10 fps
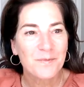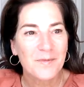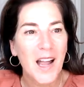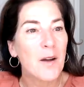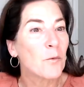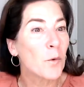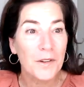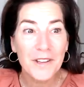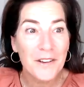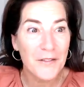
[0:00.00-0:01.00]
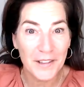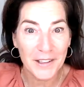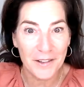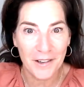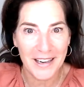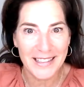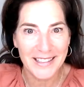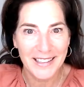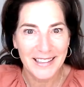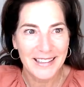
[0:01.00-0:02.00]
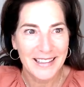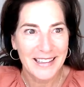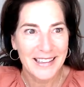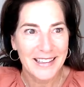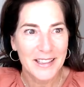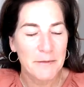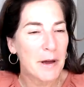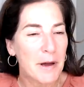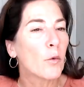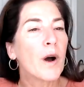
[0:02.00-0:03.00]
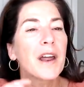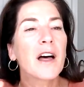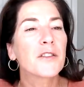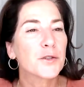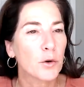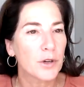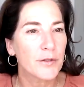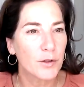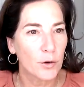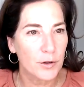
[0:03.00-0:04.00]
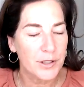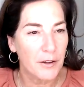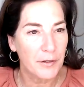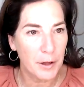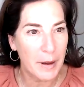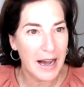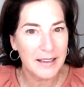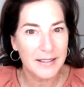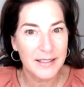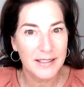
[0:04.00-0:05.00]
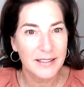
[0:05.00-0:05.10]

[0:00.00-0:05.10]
I'm worthy of feeling great. No matter what health story you've told yourself in the past,